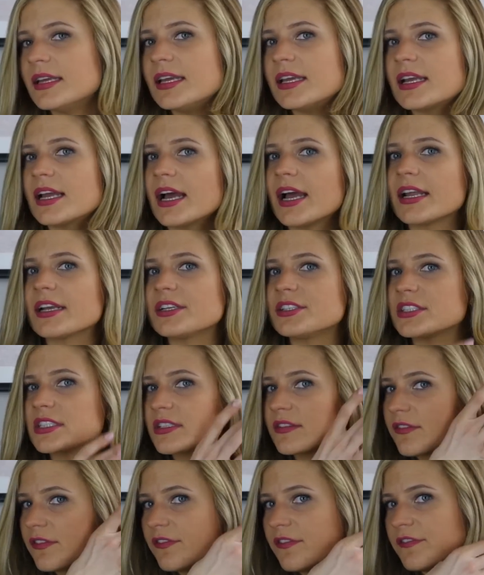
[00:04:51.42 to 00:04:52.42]
it kind of
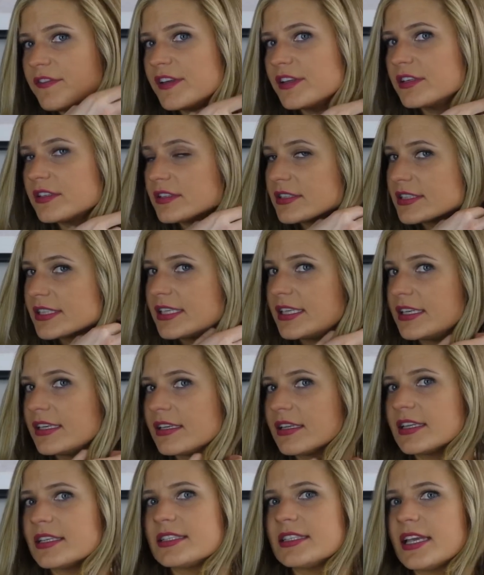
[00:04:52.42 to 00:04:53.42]
just fills
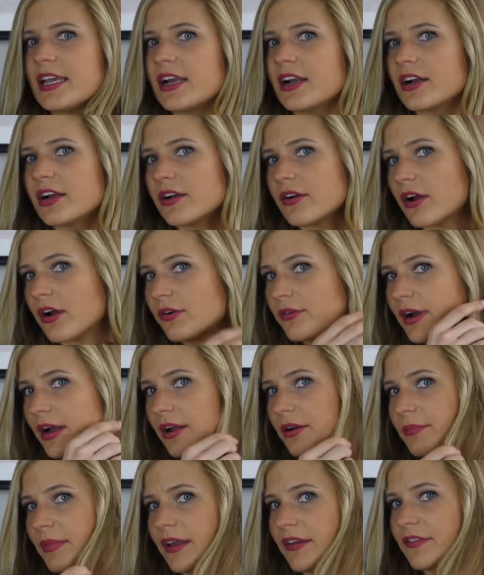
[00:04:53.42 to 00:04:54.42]
in this hair
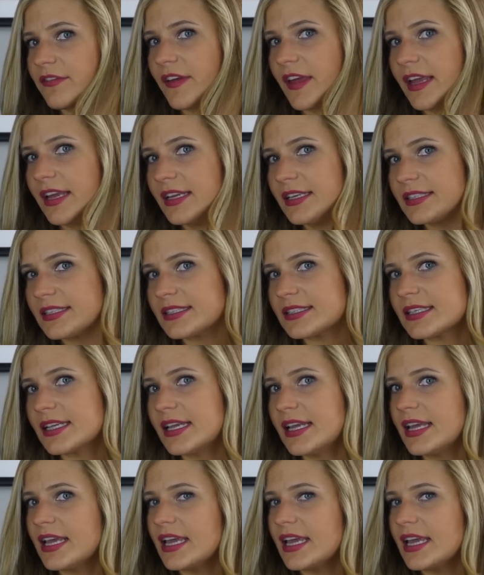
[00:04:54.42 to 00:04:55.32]
around my face.